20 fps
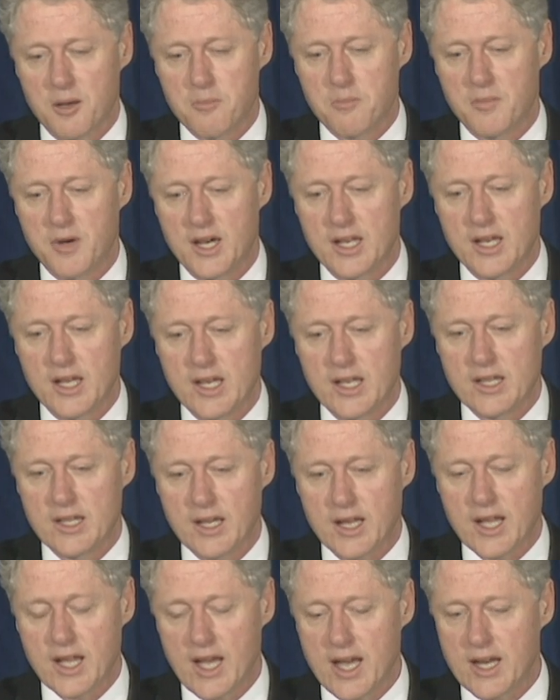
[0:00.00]
But in
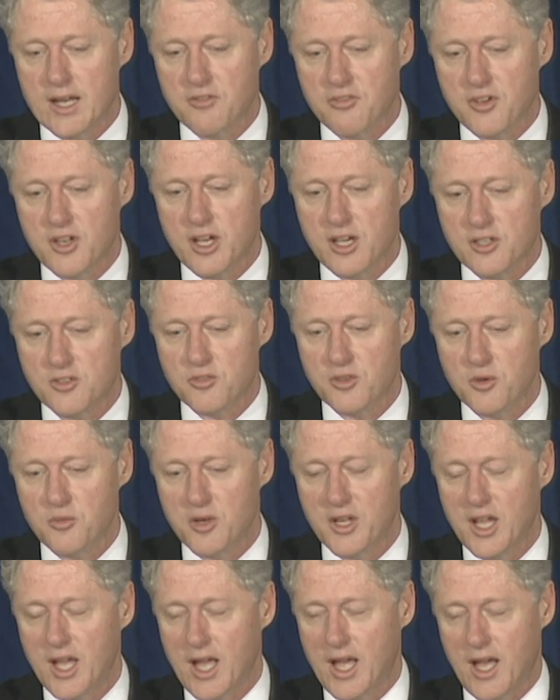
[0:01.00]
the kind of country
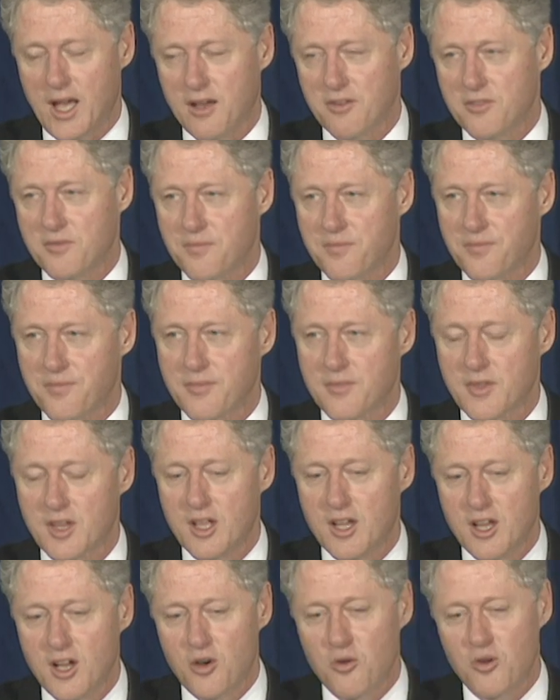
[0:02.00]
we have,
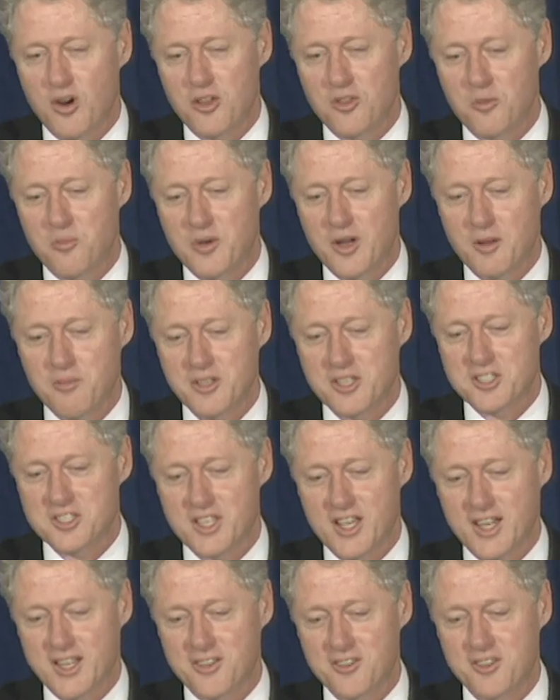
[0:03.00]
where the public
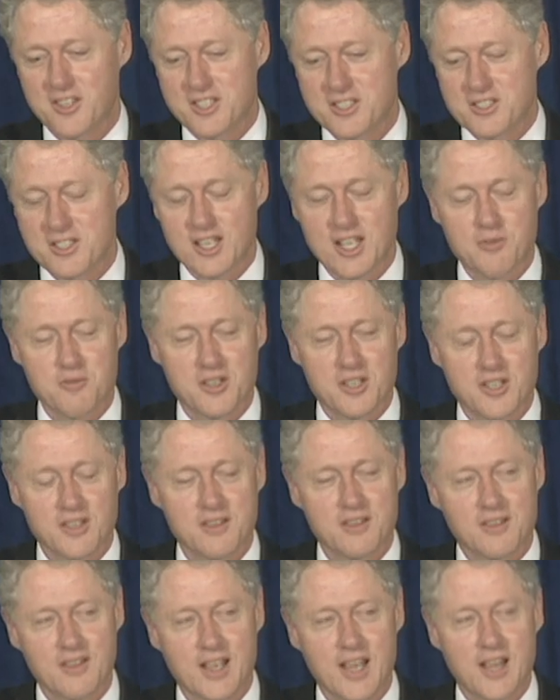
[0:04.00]
sector is limited
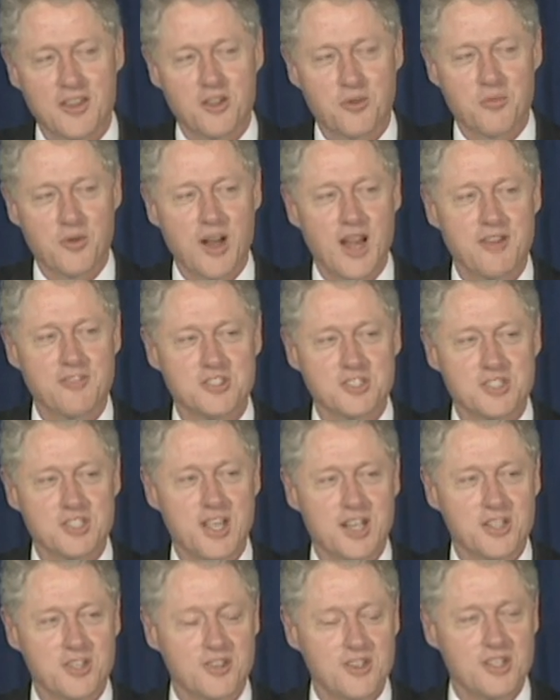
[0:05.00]
and the private
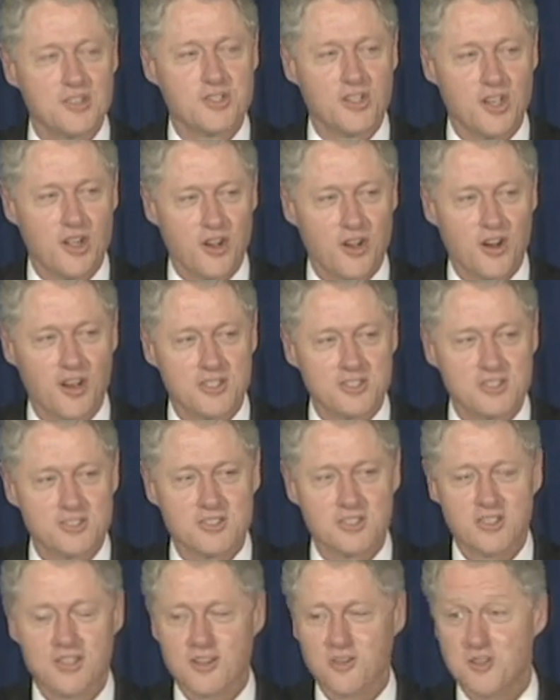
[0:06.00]
sector is large,
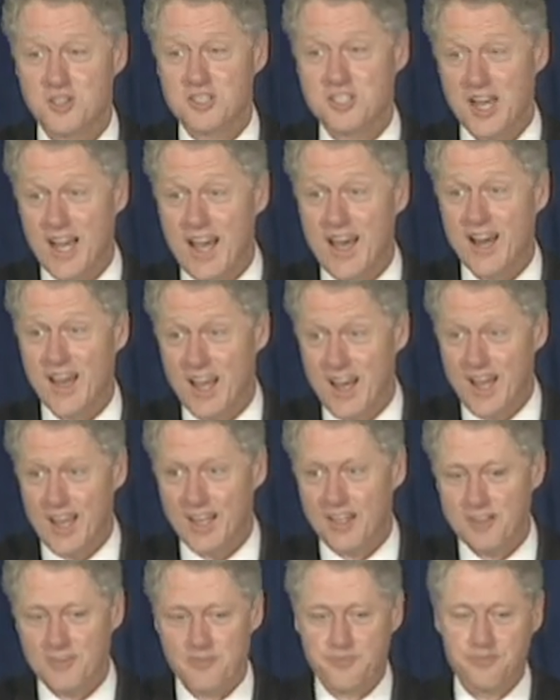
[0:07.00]
which I like,